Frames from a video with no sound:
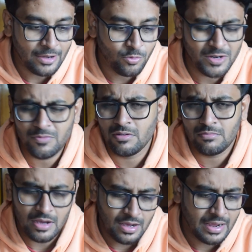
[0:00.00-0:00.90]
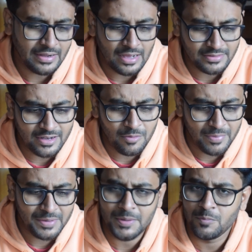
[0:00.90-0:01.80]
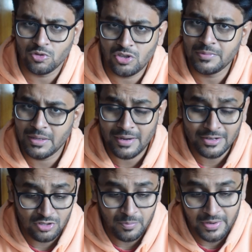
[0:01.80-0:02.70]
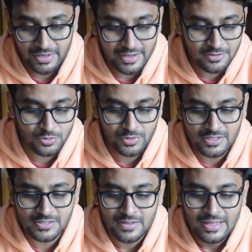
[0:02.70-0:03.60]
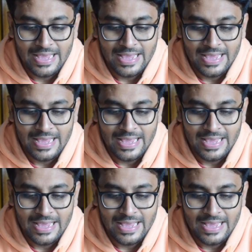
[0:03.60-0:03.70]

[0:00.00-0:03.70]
and one from another company, but both of them are actually Tech students.